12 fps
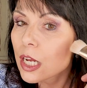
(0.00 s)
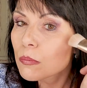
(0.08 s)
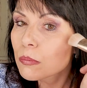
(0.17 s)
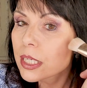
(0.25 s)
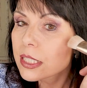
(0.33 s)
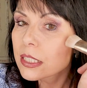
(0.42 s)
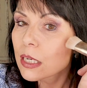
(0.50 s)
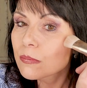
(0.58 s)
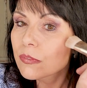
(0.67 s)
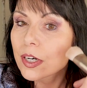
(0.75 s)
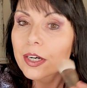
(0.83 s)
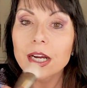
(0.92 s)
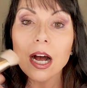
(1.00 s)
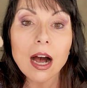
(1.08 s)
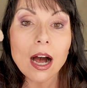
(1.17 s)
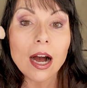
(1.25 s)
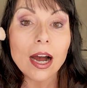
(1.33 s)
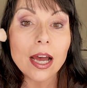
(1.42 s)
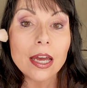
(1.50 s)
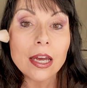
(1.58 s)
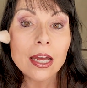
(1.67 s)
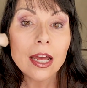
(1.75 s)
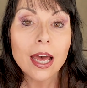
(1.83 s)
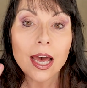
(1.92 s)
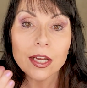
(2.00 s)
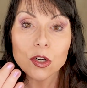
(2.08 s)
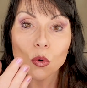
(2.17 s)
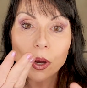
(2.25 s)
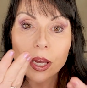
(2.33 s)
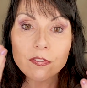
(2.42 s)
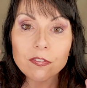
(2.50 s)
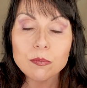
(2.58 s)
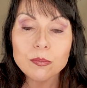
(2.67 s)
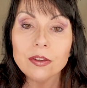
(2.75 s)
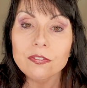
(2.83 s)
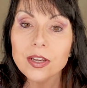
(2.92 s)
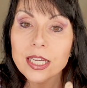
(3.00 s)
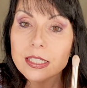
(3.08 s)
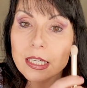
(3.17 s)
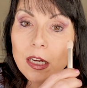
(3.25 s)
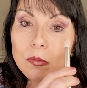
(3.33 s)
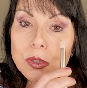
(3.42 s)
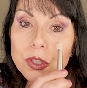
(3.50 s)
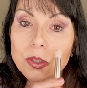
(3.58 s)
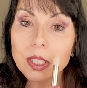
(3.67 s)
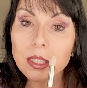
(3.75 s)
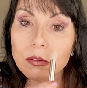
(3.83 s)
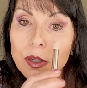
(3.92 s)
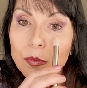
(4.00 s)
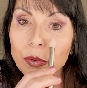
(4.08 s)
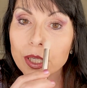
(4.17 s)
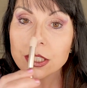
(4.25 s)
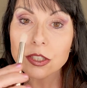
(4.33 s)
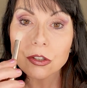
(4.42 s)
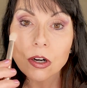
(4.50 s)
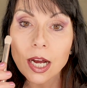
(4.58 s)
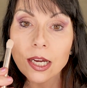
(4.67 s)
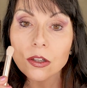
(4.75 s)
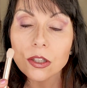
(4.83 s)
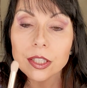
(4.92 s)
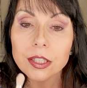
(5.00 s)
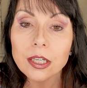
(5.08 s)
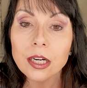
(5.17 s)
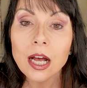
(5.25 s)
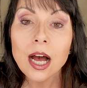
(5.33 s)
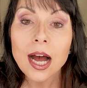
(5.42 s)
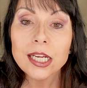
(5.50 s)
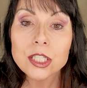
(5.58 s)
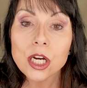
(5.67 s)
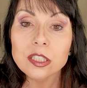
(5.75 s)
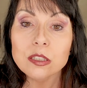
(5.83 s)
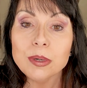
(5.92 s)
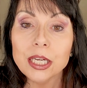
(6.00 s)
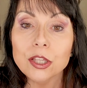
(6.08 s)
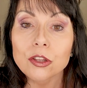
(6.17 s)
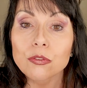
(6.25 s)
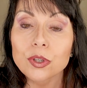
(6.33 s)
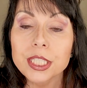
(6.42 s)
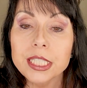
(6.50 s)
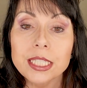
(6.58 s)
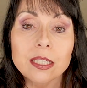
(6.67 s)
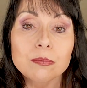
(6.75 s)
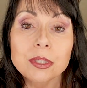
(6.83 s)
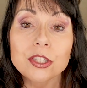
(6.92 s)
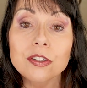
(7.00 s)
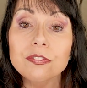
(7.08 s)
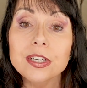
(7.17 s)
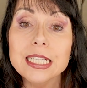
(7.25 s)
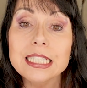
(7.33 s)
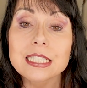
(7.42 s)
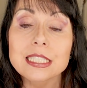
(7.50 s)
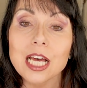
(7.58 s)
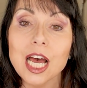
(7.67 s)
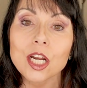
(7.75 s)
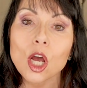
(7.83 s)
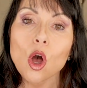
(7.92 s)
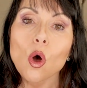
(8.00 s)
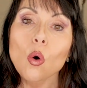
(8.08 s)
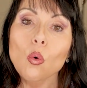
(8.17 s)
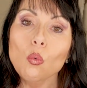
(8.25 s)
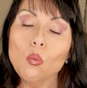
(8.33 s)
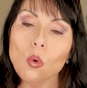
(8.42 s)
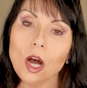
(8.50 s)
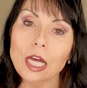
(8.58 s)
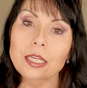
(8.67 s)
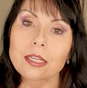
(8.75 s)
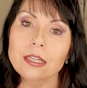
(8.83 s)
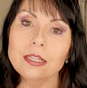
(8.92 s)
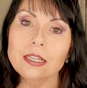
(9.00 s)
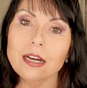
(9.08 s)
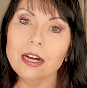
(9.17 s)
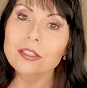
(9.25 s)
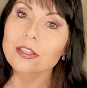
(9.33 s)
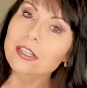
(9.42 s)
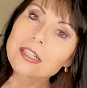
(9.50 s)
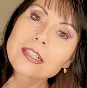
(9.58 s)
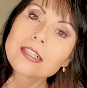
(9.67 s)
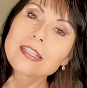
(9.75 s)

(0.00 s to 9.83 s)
I place it up very high and away from my face. I almost do like a Rembrandt's triangle here. I talked about the 3D. I mean, your face is not one color.